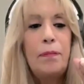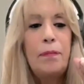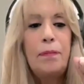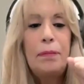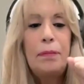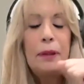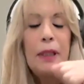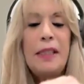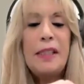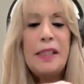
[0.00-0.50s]

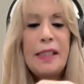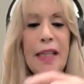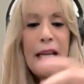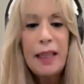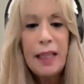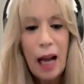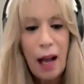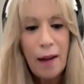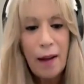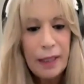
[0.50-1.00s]
let's take
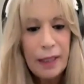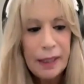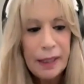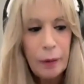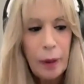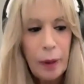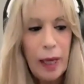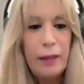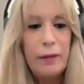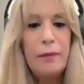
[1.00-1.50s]
the obvious
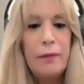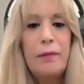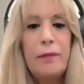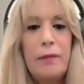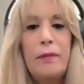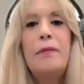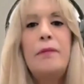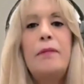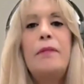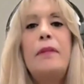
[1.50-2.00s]
one.
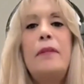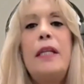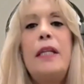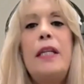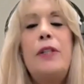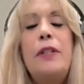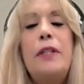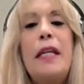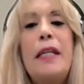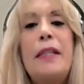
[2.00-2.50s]

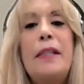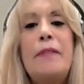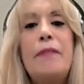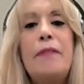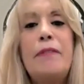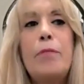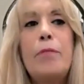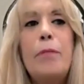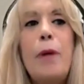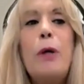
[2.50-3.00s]
It
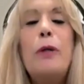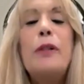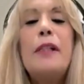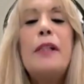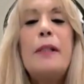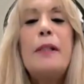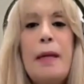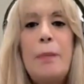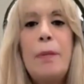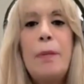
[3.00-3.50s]
for
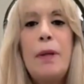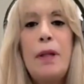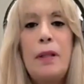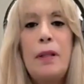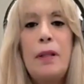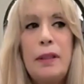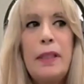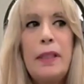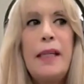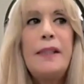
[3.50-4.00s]
most
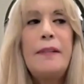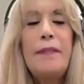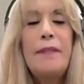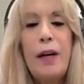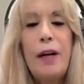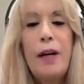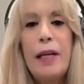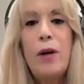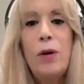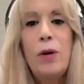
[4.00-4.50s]
people, it's
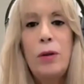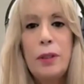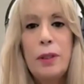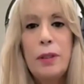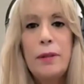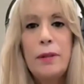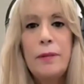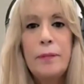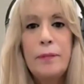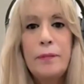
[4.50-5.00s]
very cold.
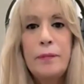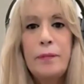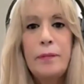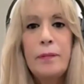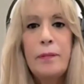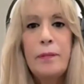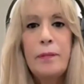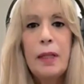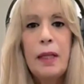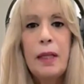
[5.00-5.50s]

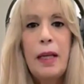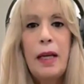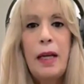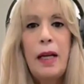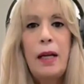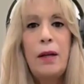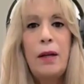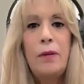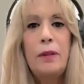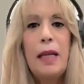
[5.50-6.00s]

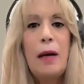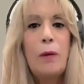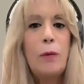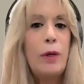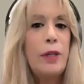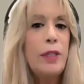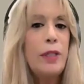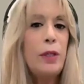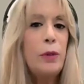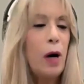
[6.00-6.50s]
Not
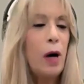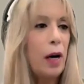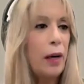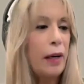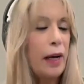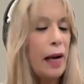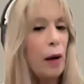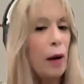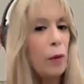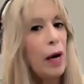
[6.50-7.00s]
where you are,
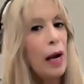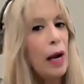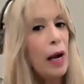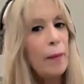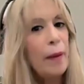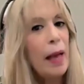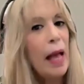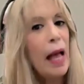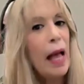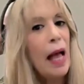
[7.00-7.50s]
not where
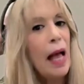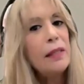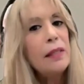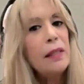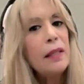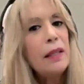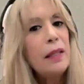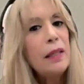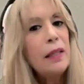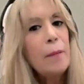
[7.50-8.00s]
I'm at,
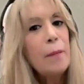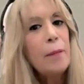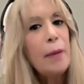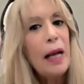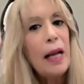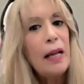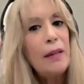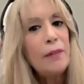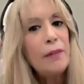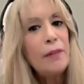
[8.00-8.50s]

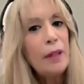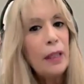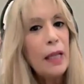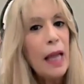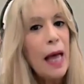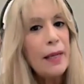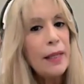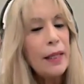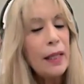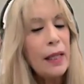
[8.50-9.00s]
but for a
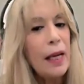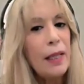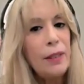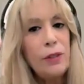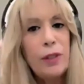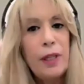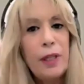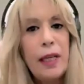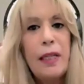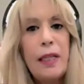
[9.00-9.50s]
lot of the
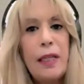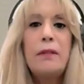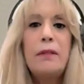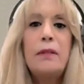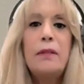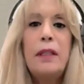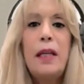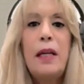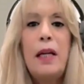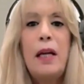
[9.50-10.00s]
country,
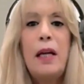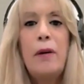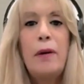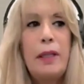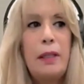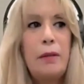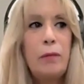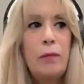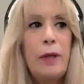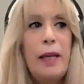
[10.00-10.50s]

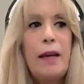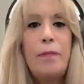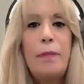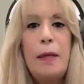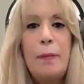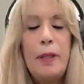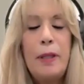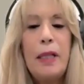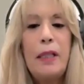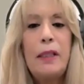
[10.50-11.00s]
and we have
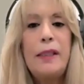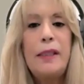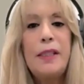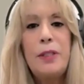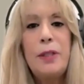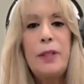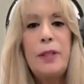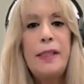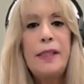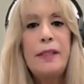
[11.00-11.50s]
people that listen
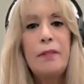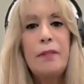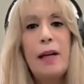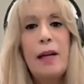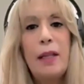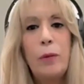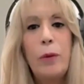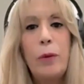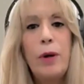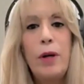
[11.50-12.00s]
to us
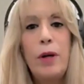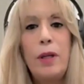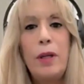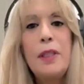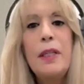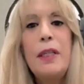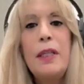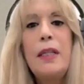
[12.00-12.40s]
around the world,